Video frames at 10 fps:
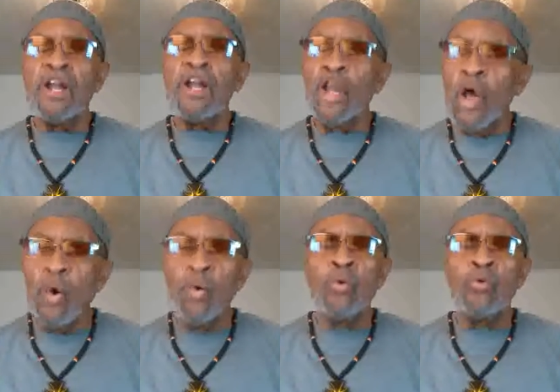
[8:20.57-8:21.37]

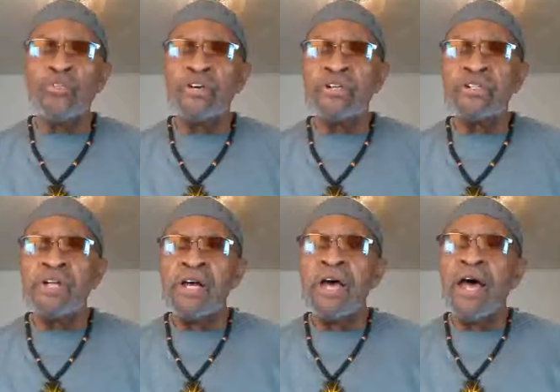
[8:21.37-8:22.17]
loathe
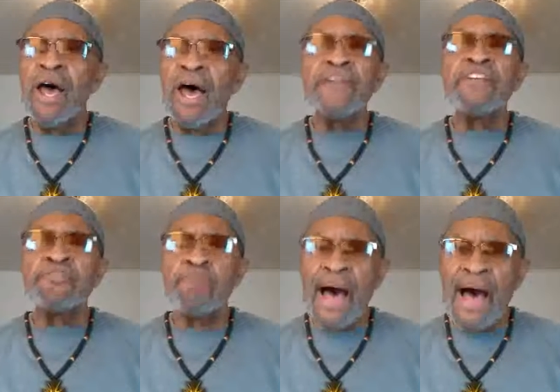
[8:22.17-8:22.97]
and
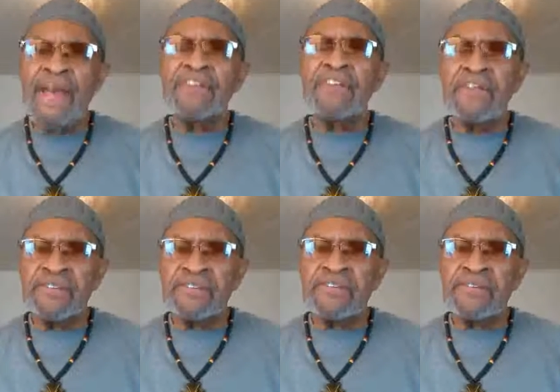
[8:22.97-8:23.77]
despise
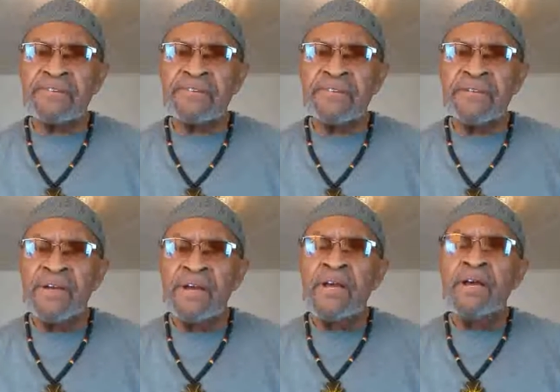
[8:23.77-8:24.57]
us
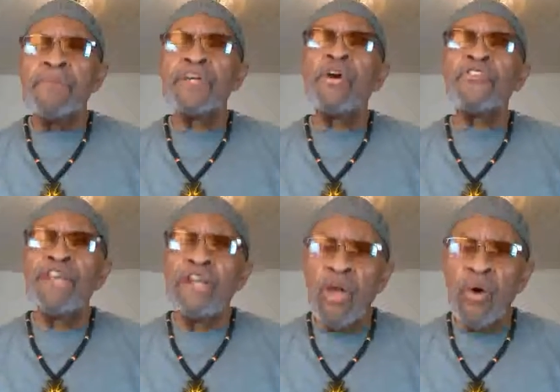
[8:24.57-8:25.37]
because
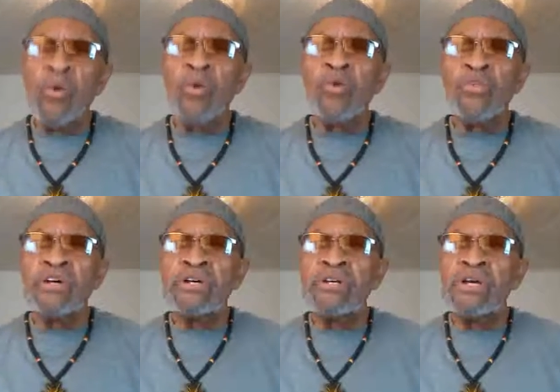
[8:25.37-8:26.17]
they loathe
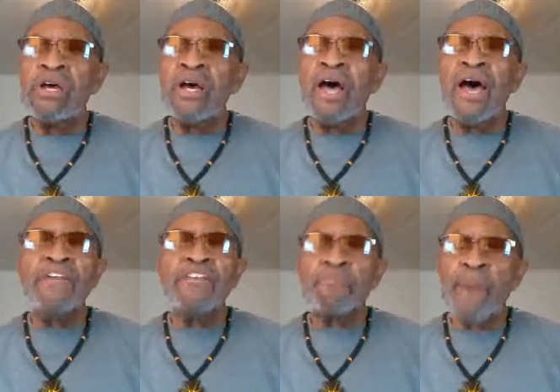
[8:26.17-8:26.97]

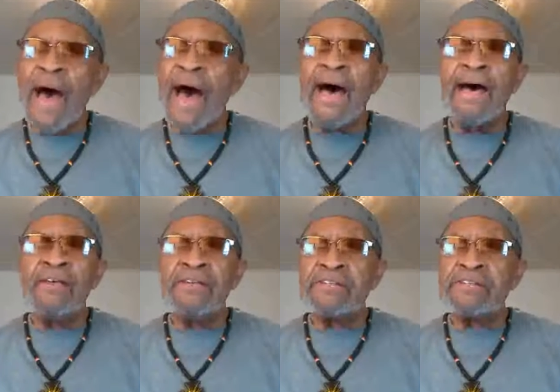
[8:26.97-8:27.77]
and
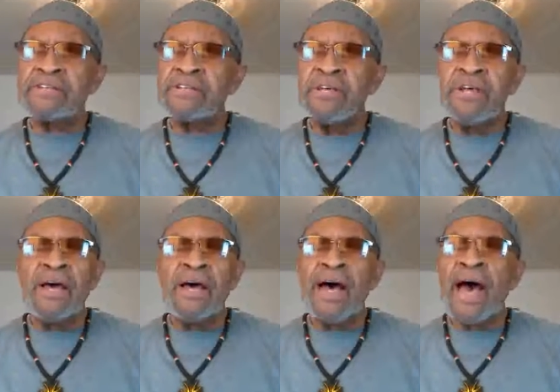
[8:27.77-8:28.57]
despise
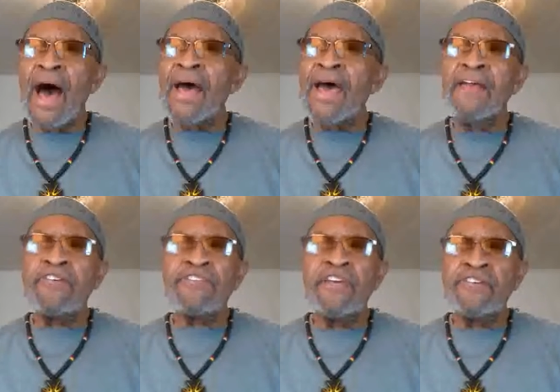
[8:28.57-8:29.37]
our
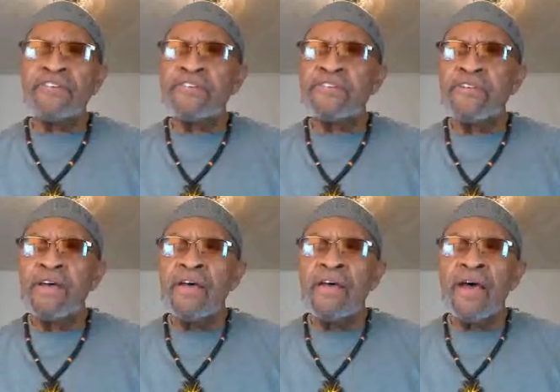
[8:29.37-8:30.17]
ancestors
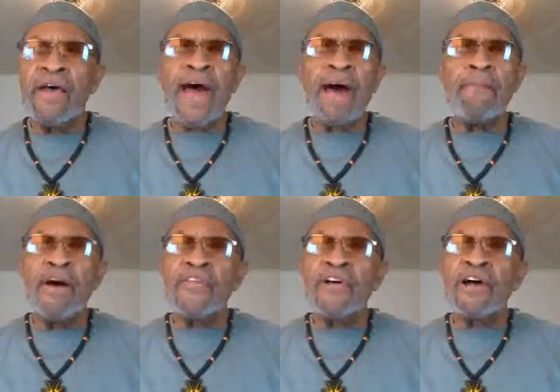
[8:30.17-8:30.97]
and our
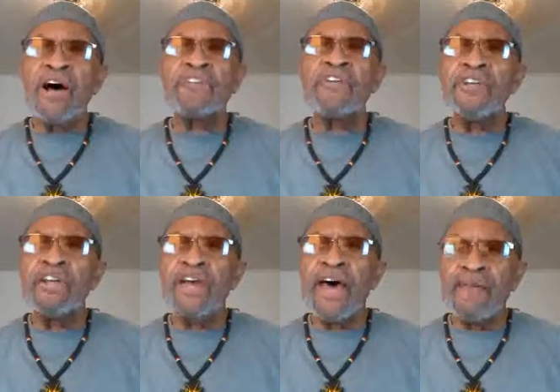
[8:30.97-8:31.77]
mother
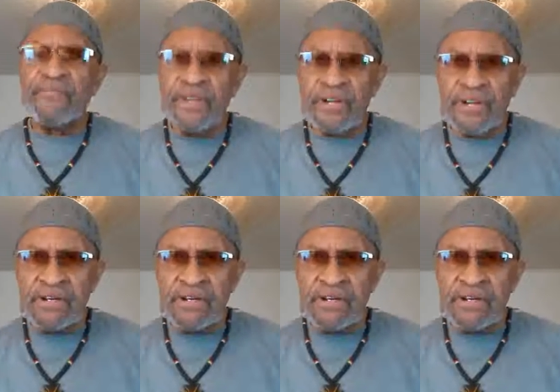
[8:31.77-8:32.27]
continent, Africa.